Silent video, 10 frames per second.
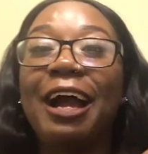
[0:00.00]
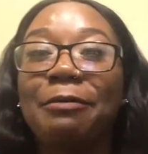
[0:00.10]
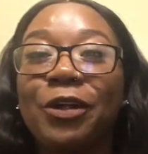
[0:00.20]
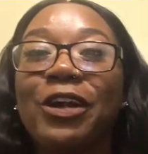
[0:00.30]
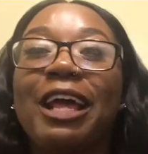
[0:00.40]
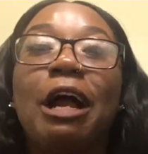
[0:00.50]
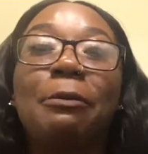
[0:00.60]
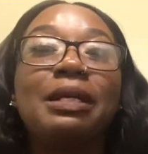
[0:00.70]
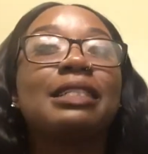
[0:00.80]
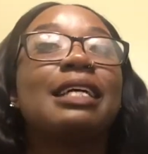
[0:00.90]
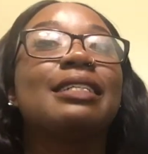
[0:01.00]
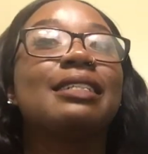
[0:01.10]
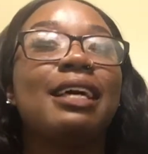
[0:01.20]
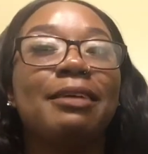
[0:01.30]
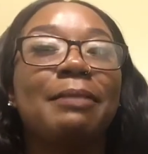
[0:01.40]
gotta blur that out because I
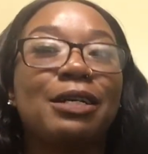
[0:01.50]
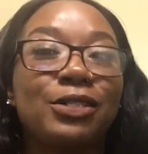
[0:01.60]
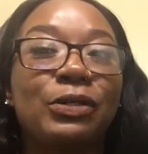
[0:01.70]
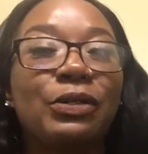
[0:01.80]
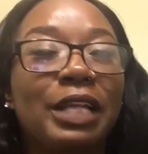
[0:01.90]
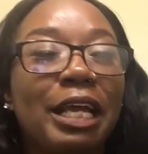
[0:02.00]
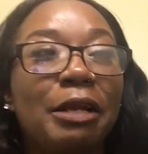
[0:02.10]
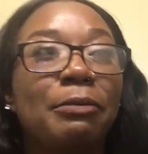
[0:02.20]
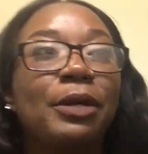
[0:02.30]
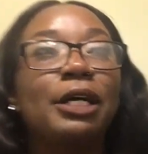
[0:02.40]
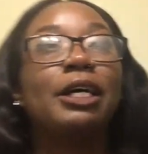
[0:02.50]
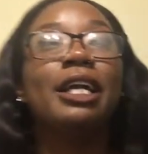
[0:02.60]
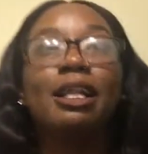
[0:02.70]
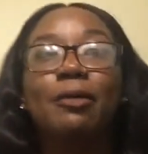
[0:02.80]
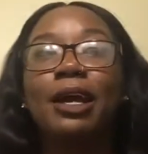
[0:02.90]
said my school name, but
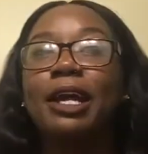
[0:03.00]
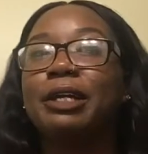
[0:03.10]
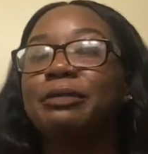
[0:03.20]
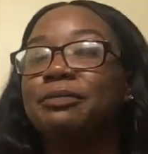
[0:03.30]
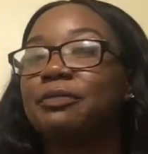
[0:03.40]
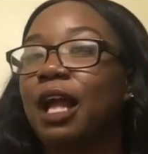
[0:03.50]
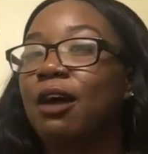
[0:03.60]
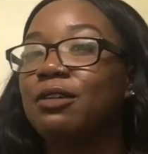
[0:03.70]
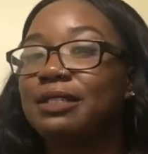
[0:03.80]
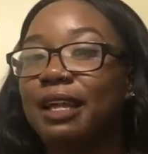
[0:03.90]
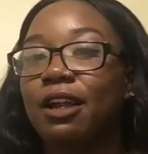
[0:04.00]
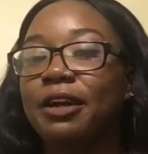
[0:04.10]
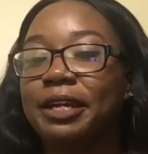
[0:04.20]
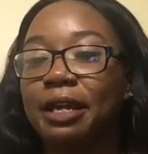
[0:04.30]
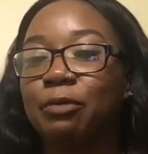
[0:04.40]
anyway, I was staying
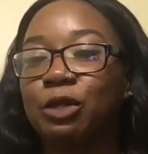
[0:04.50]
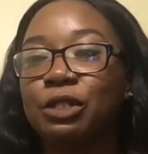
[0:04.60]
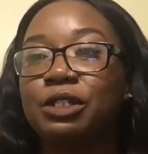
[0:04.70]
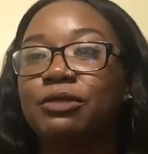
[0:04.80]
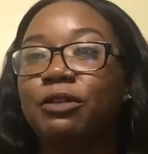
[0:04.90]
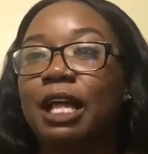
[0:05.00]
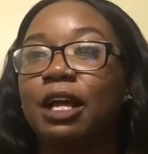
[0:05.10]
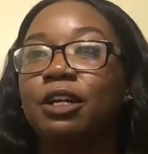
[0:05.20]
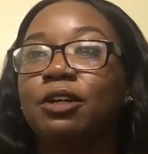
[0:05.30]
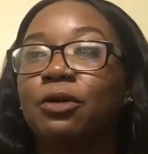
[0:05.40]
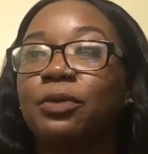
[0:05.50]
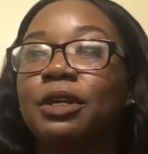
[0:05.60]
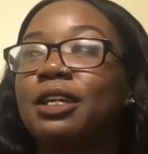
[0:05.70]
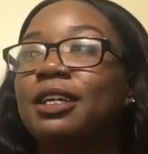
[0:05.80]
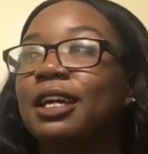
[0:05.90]
on campus for like a
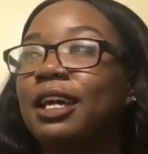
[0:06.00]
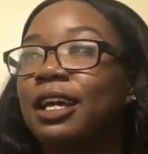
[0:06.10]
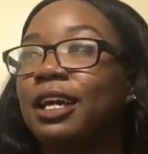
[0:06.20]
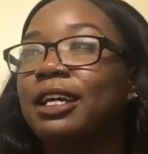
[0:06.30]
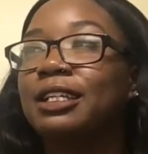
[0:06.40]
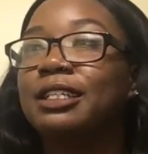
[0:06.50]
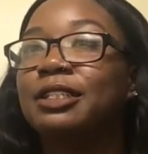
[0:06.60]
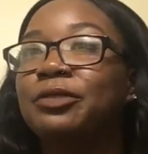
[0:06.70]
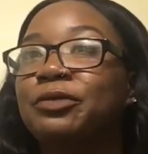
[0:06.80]
week, and